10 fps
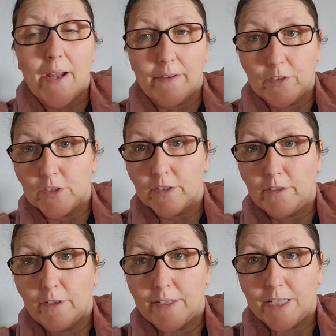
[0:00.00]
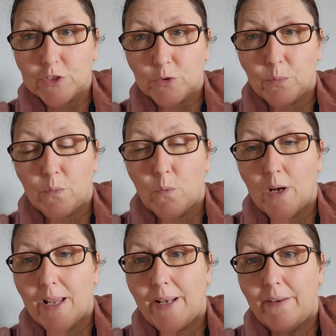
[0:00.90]
I'm going to go catch up on
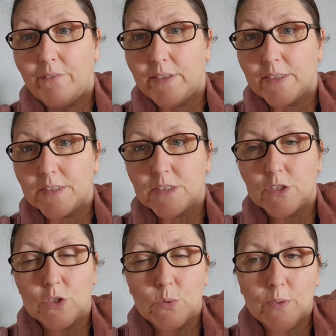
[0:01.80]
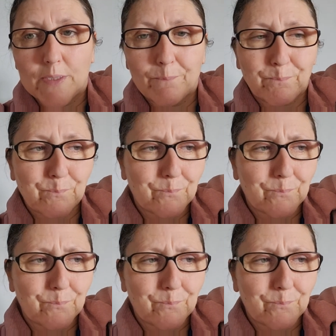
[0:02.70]
what Olivia is doing.